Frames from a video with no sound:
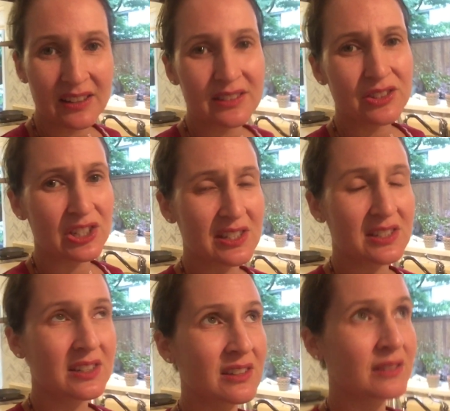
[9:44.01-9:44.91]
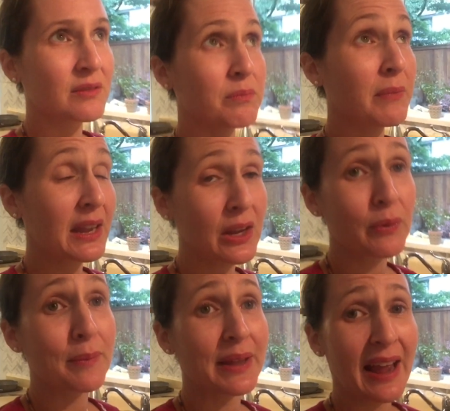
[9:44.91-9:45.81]
Just many
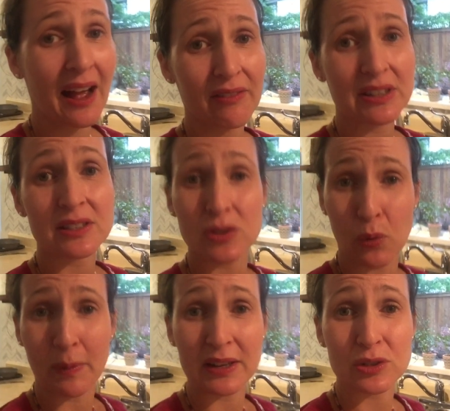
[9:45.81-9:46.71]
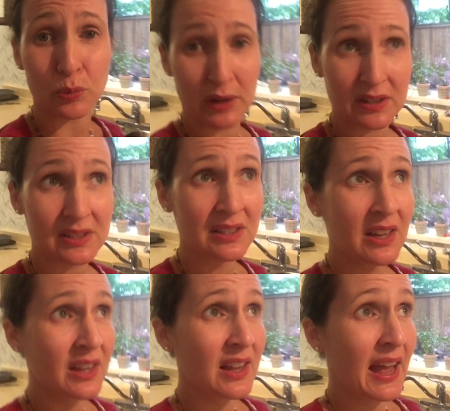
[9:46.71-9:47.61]
women have it so much worse,
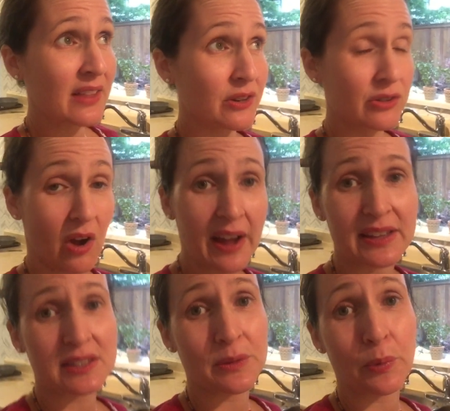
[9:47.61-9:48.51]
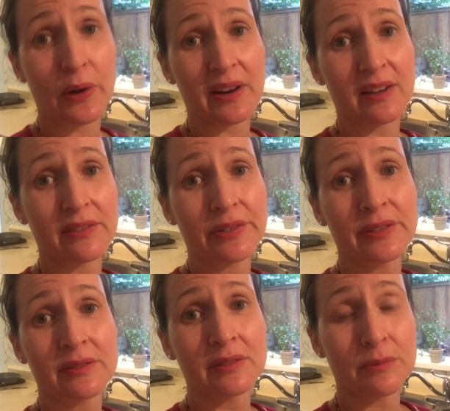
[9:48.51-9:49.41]
and they're not in supportive
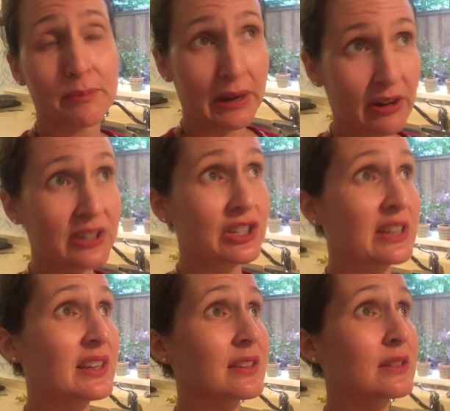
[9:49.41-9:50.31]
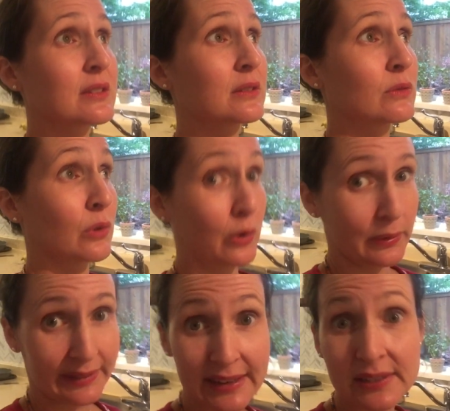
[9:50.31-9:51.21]
marriages or
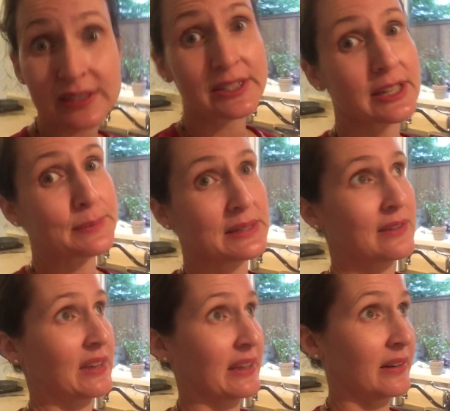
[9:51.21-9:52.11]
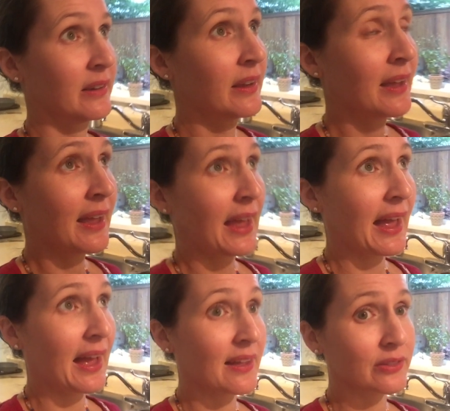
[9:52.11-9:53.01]
relationships even,
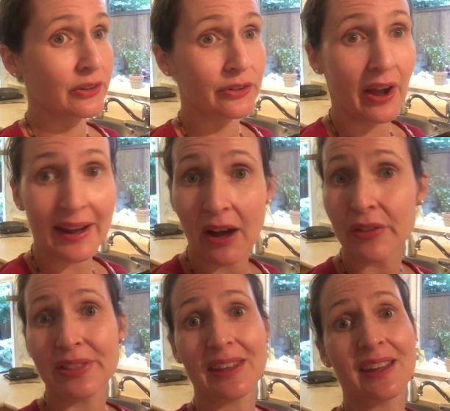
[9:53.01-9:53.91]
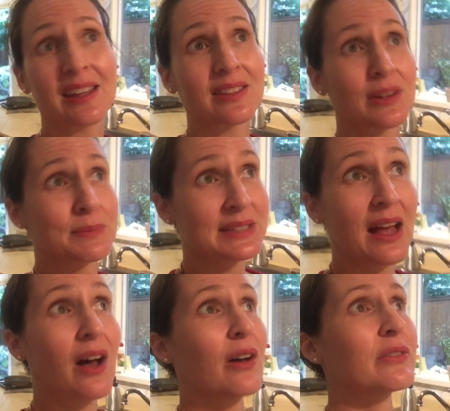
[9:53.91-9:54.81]
and they're not healthy
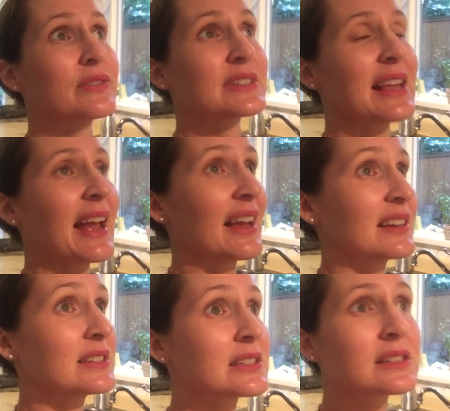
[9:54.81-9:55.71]
themselves, and